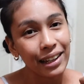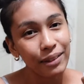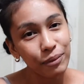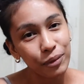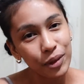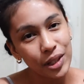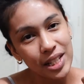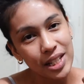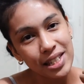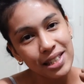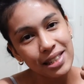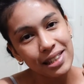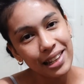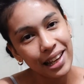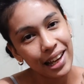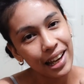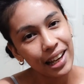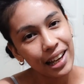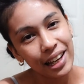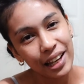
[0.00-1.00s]
press
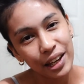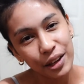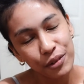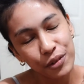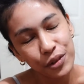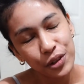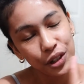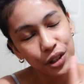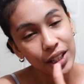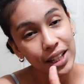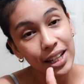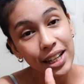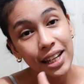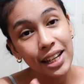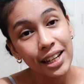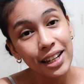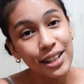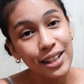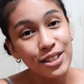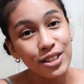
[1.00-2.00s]
like if you
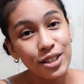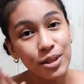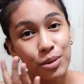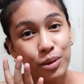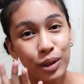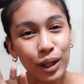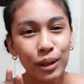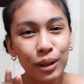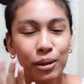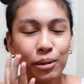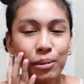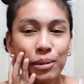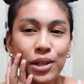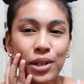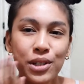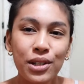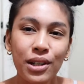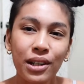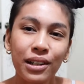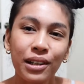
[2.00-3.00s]
did and subscribe to my
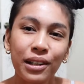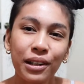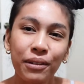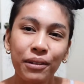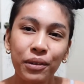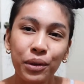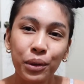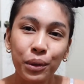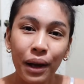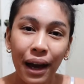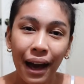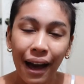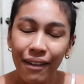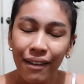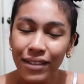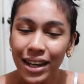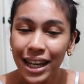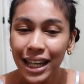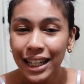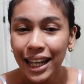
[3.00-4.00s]
channel if you
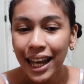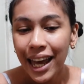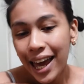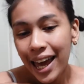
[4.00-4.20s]
haven't.